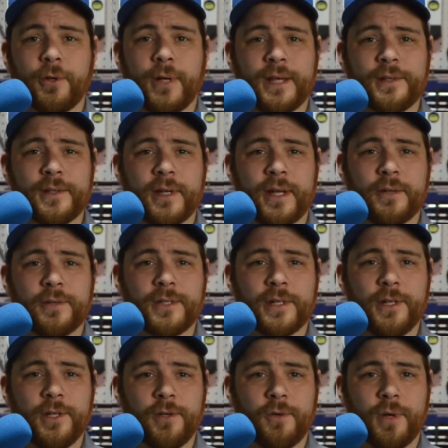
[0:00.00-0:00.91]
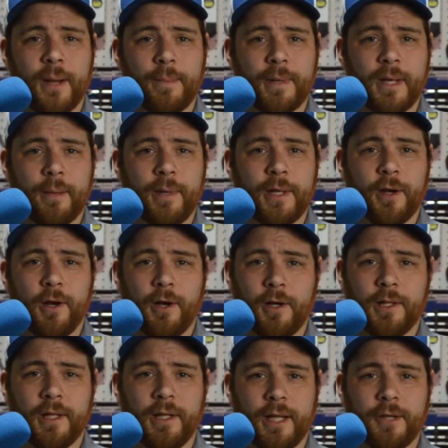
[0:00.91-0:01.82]
has announced a new upcoming
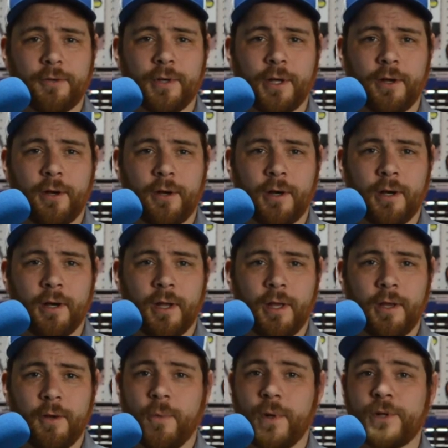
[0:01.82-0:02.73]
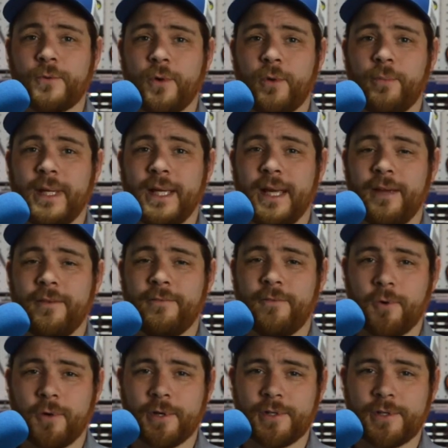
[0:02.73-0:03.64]
all-electric car, which will be a
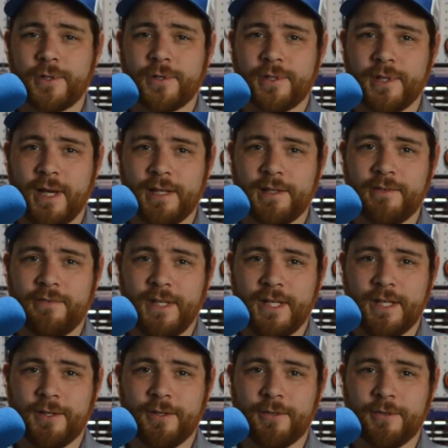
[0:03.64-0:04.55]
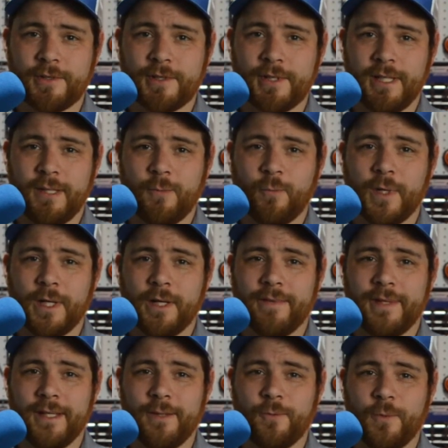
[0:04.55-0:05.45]
Forester-sized vehicle in one
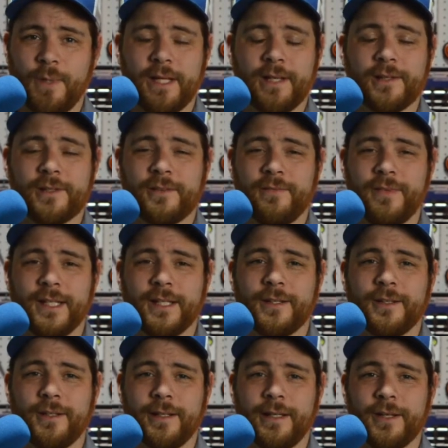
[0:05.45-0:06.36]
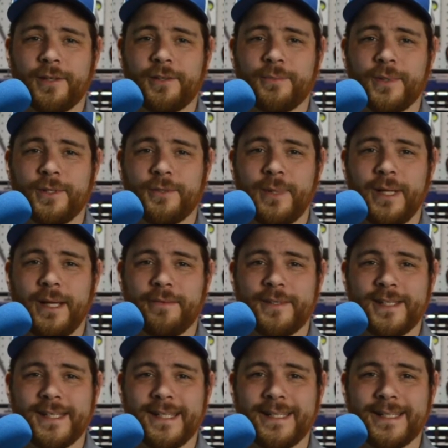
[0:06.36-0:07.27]
of the weakest vehicle announcements we have
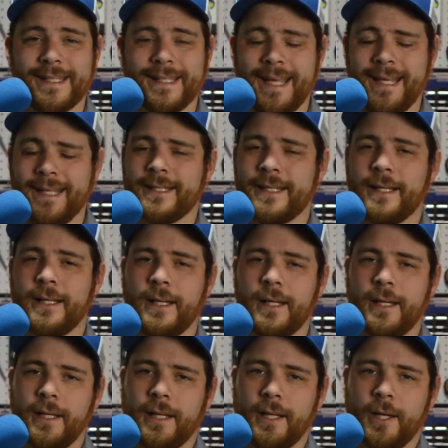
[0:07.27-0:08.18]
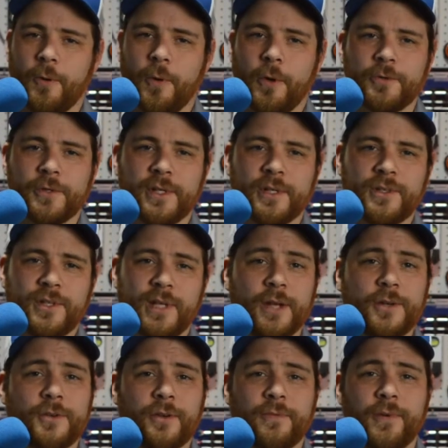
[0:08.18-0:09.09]
seen to date. Quote,
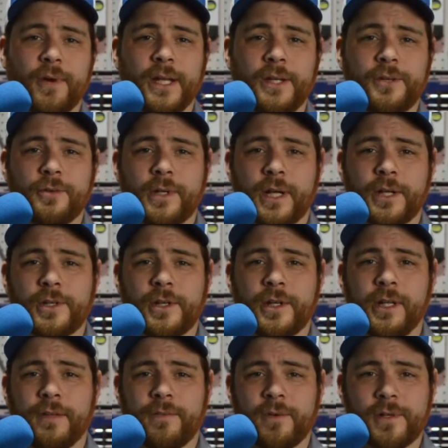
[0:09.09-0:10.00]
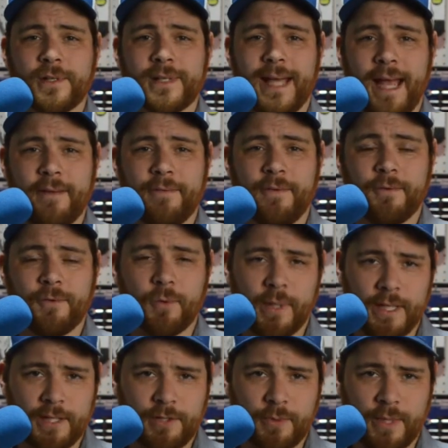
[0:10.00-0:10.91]
"Scheduled for introduction in the first half of
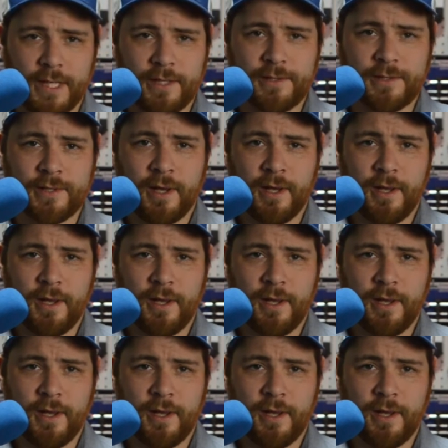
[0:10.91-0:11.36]
2020s,